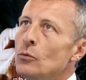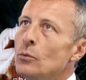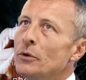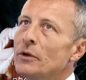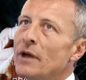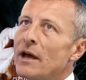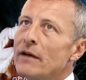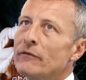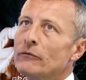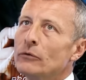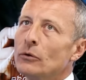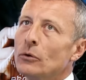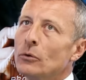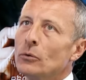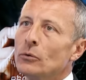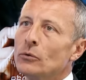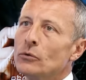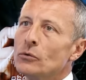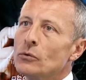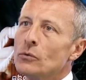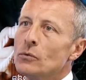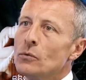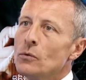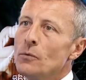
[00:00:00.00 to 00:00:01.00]
You would have, though,
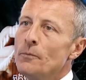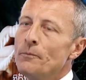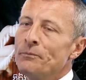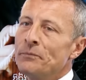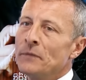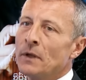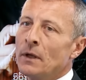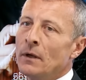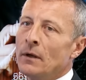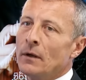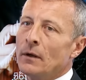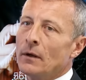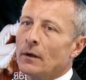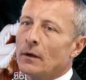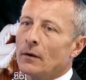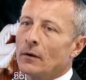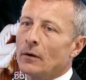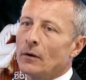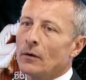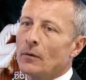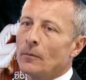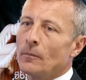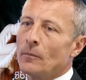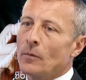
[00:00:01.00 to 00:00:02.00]
to
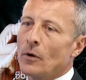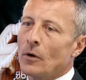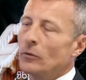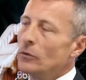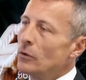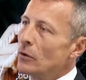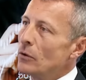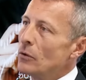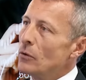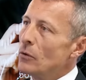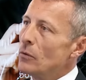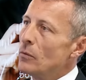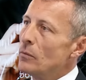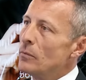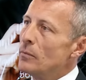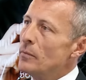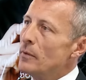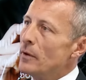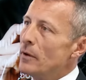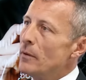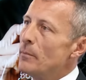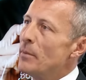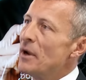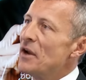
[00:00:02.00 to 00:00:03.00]
undergo
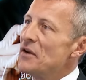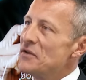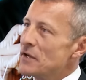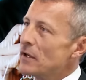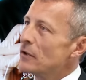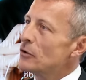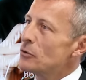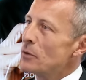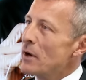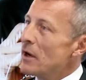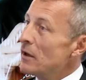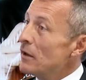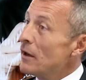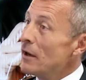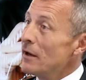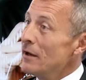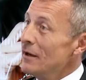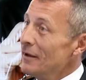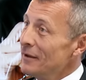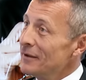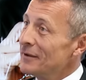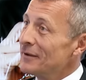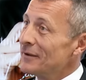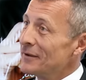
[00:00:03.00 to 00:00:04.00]
a basic
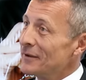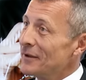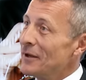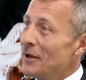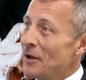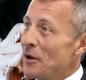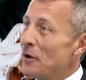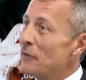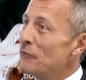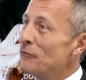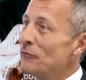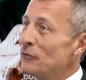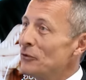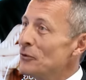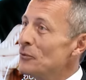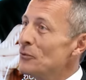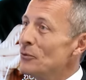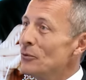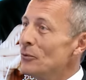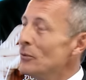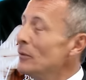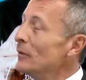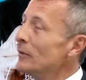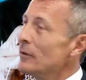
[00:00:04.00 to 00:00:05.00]
training if
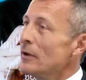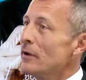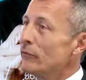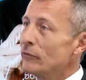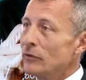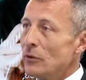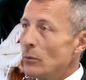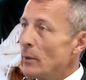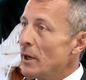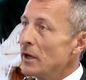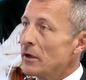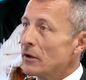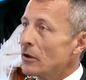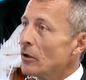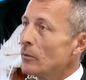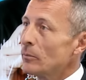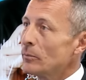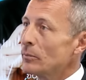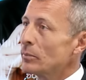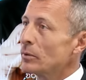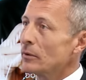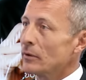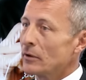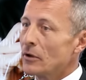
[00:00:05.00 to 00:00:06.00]
the
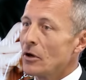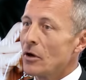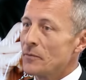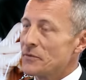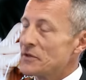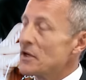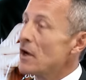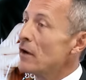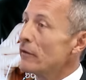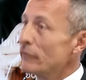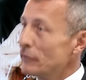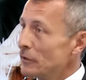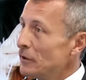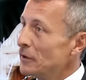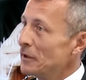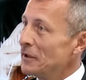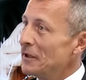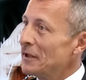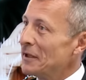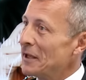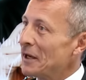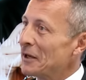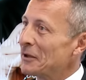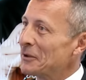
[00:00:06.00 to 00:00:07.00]
wake-up comes after
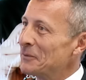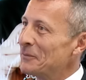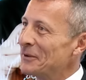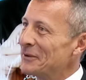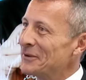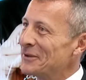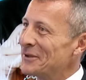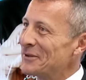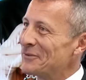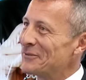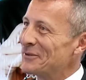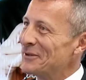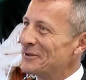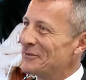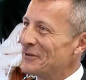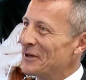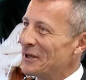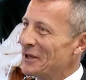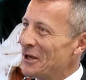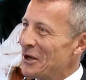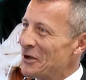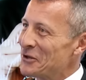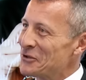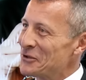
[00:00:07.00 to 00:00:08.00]
the enactment of the
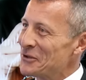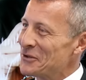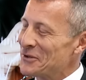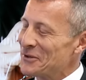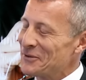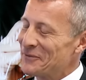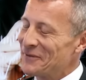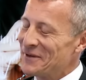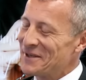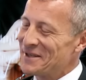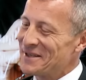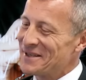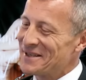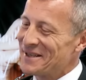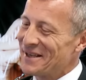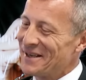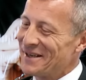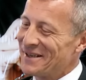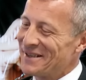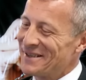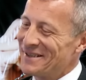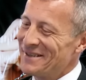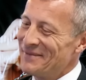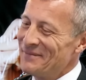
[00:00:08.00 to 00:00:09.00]
Financial Services
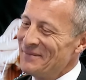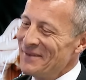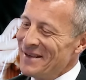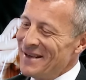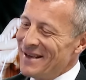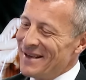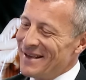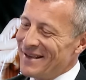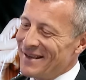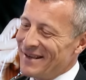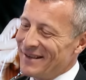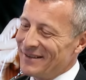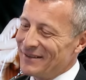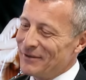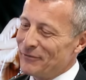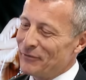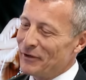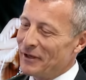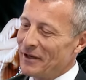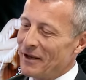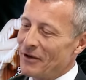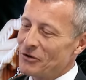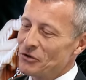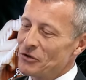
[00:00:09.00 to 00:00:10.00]
Act and the
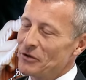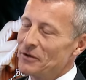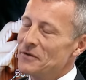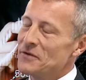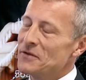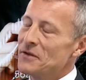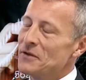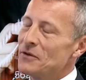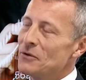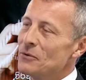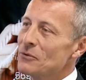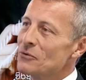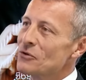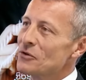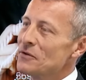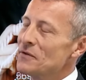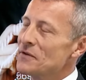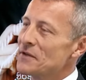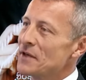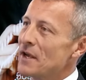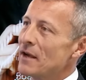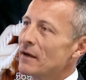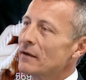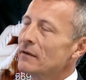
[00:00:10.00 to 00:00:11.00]
Financial
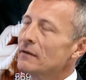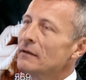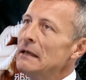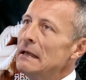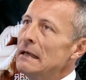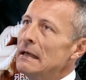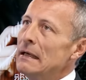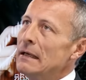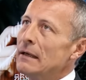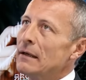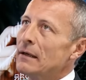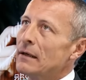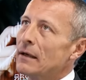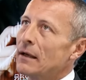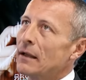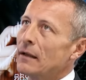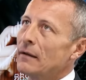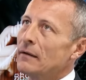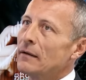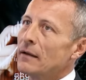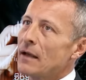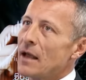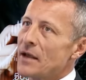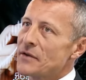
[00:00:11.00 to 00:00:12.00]
Institutions Act.
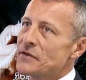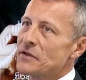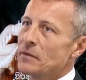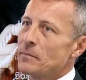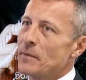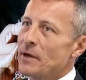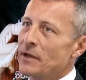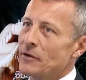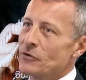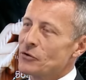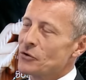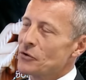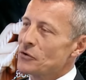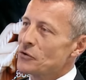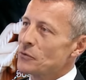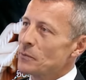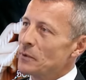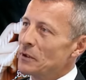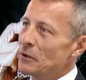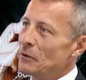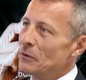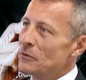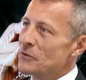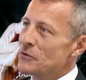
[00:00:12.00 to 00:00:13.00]
And asset managers
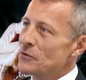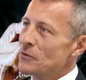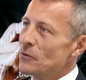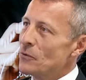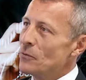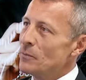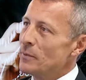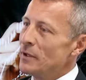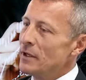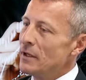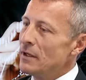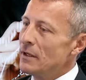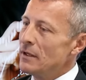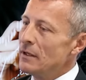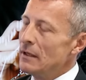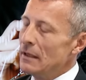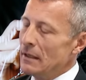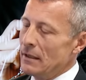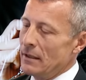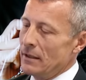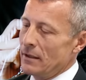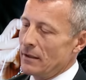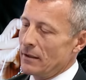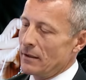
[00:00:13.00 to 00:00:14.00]
will also be